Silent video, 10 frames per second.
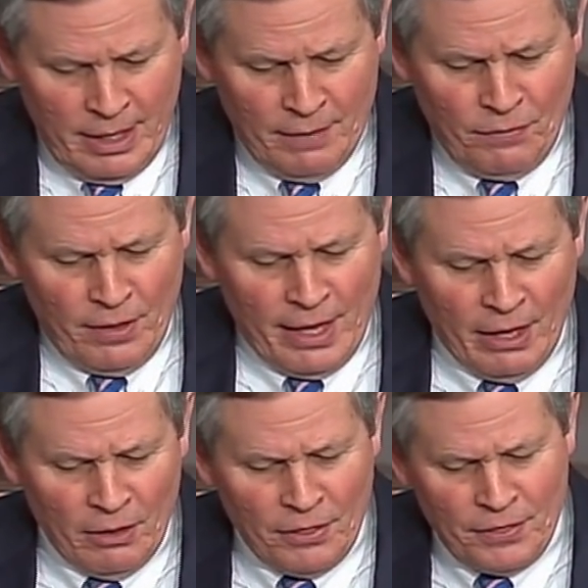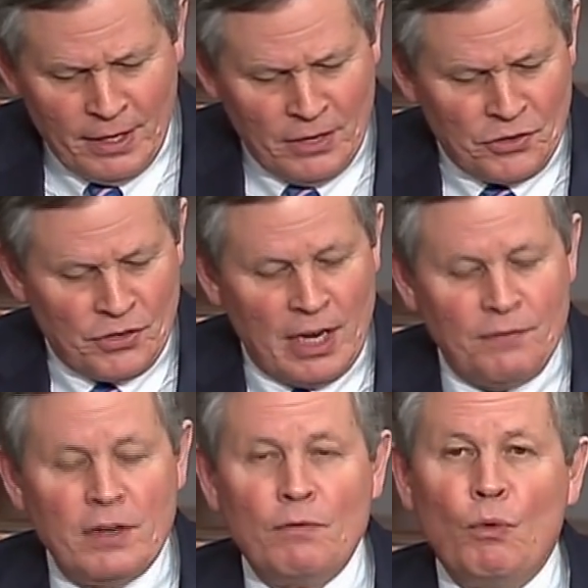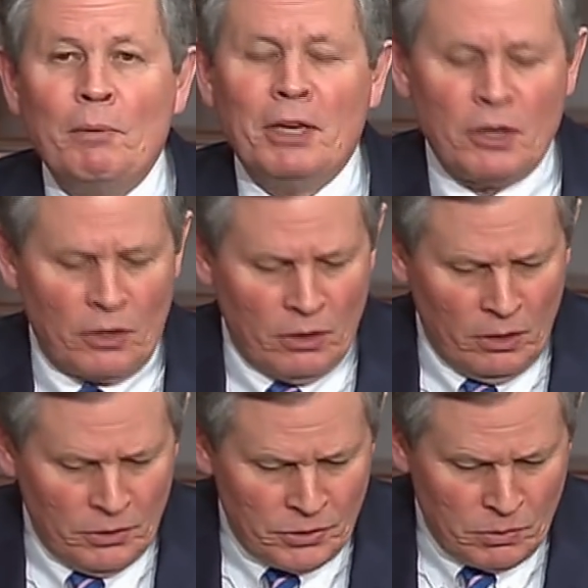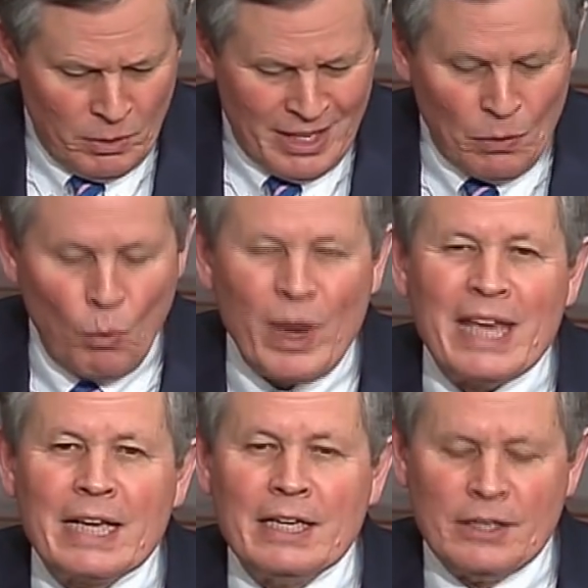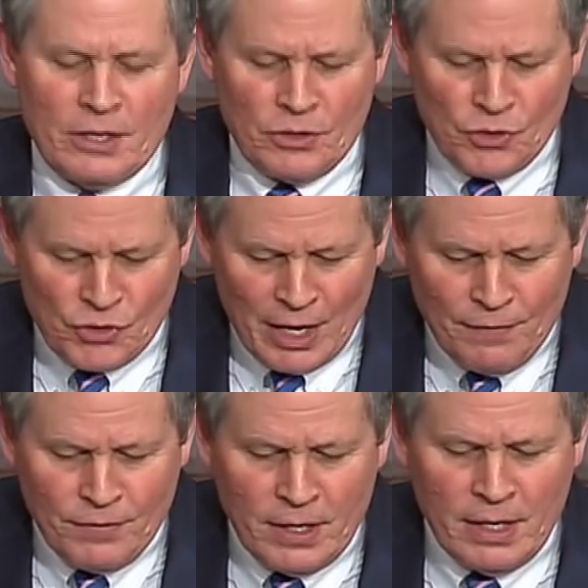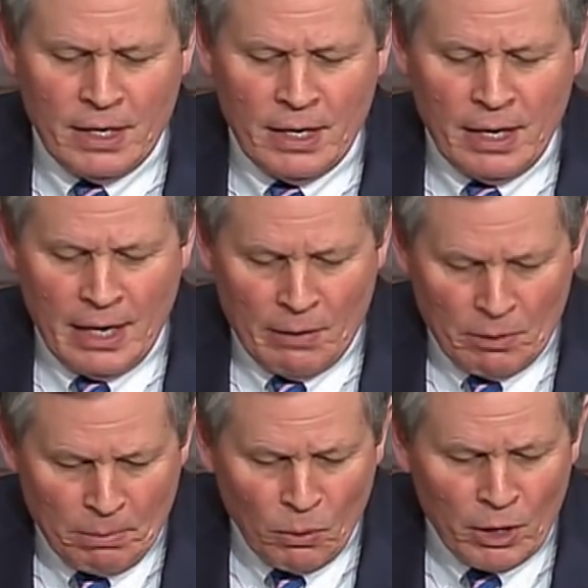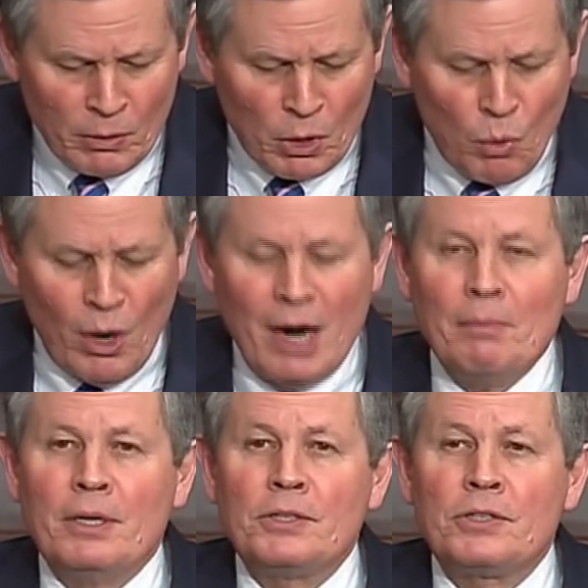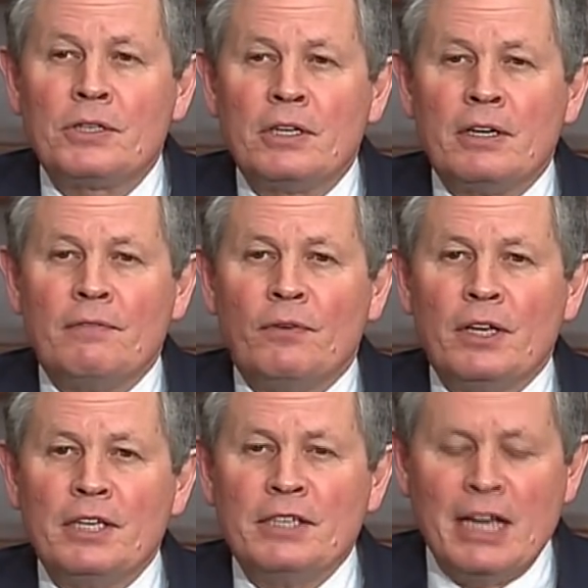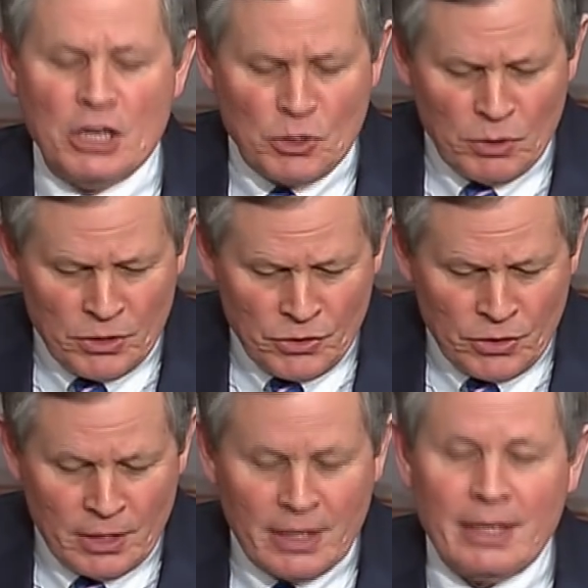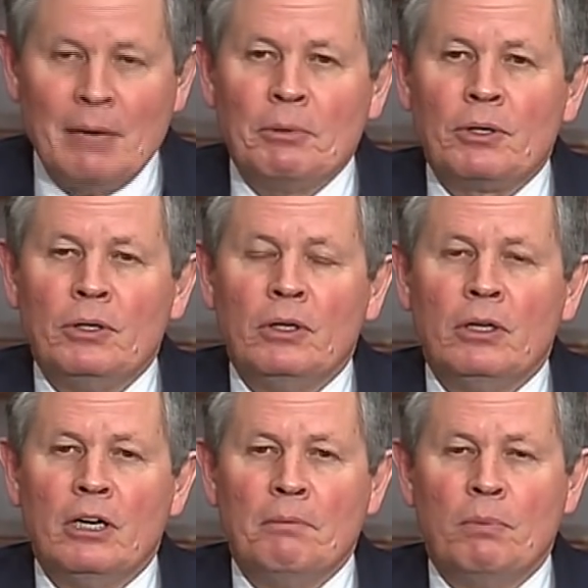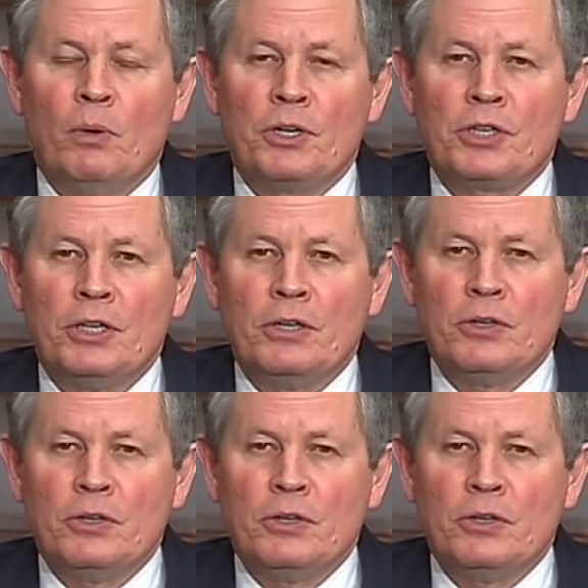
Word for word: and for the health and safety of women and girls when he weakened safety and reporting requirements for a dangerous chemical abortion